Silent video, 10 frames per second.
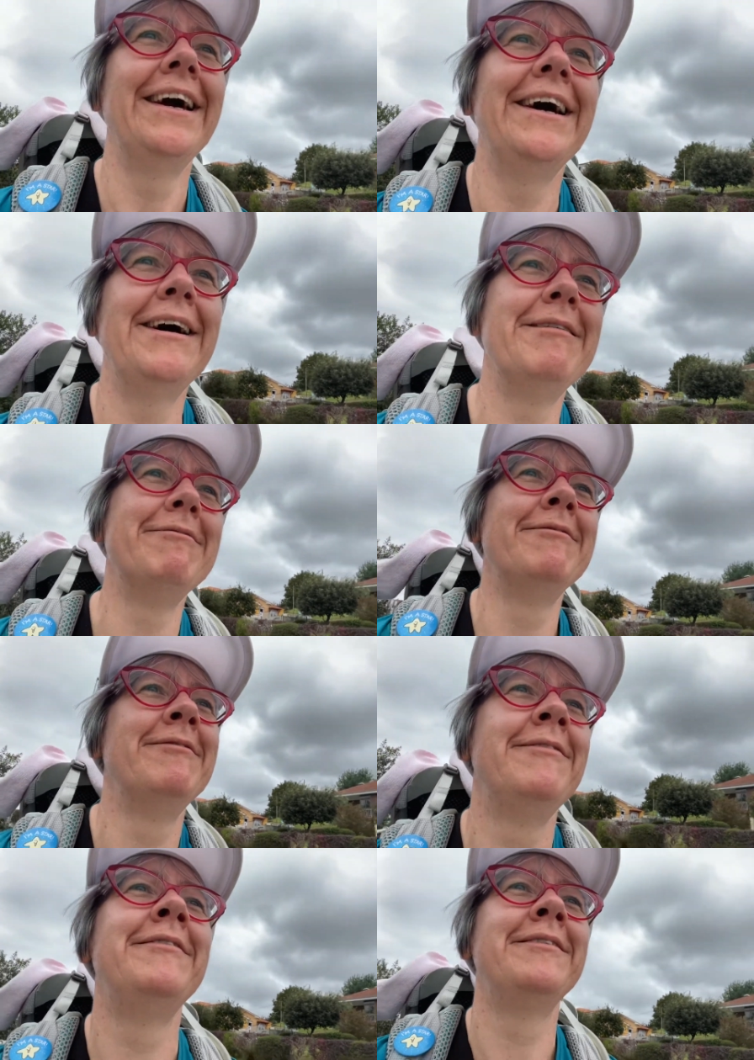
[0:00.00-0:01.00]
Um,
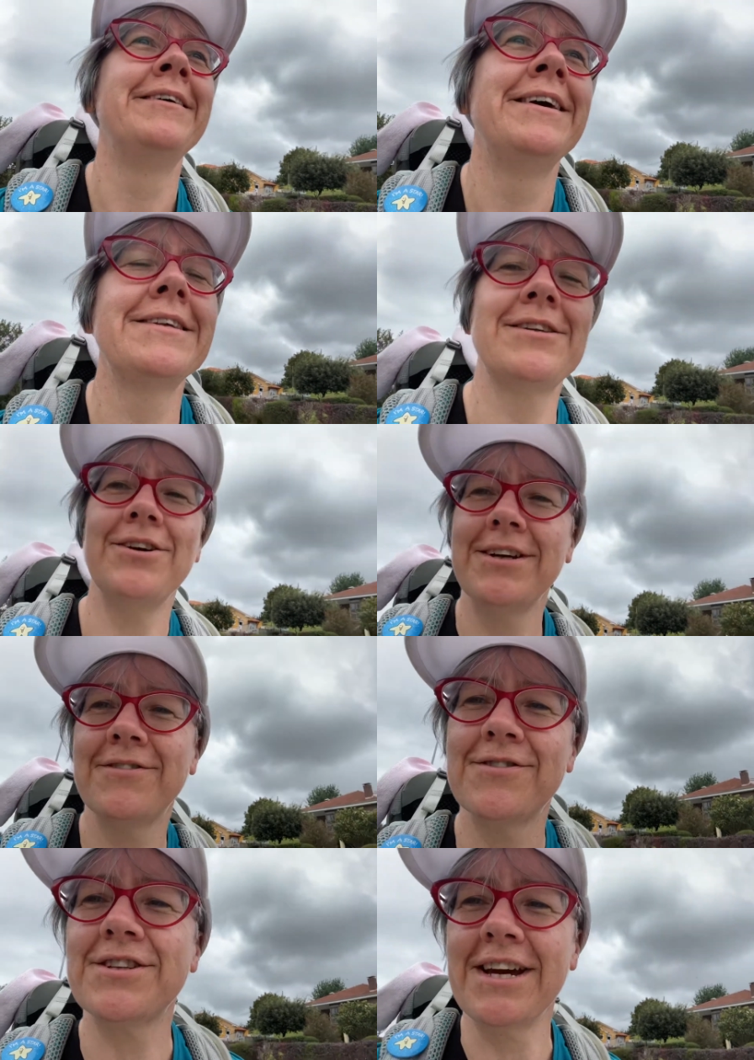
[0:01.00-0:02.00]
sorry
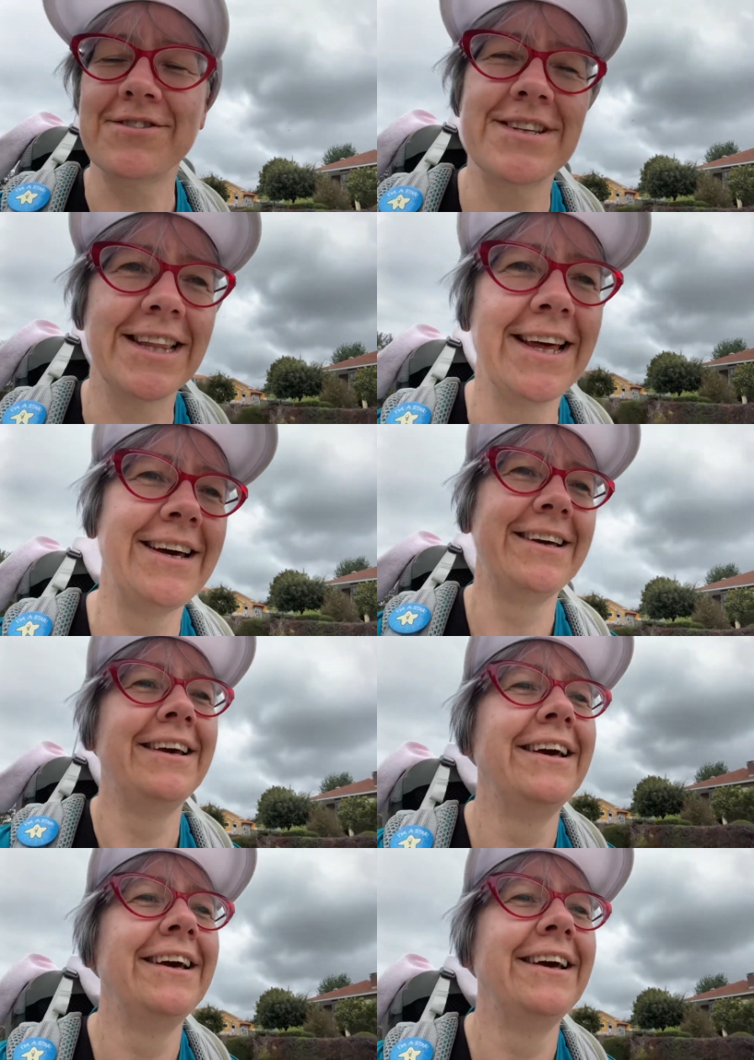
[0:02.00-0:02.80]
for shouting there.